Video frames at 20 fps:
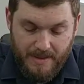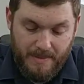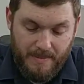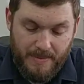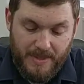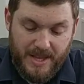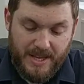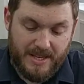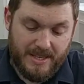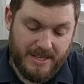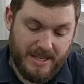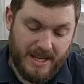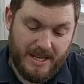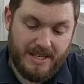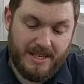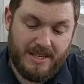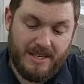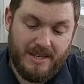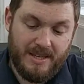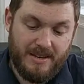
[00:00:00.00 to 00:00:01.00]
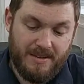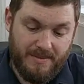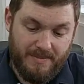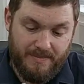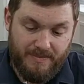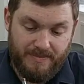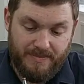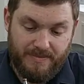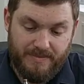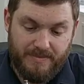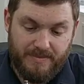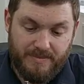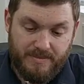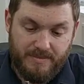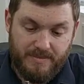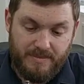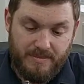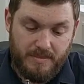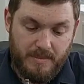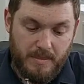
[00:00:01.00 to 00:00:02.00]
this sits
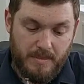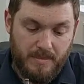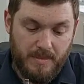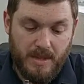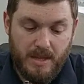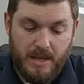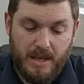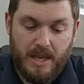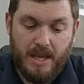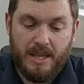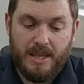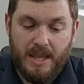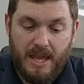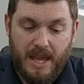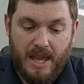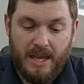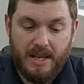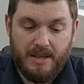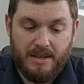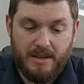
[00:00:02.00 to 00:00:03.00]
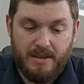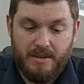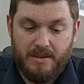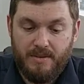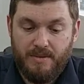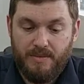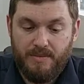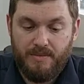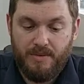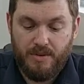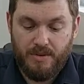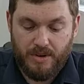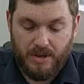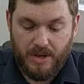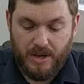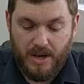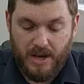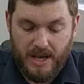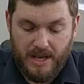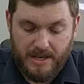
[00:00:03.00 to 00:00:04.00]
in the head through the
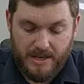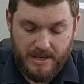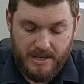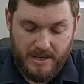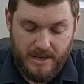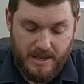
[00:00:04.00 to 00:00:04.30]
guide,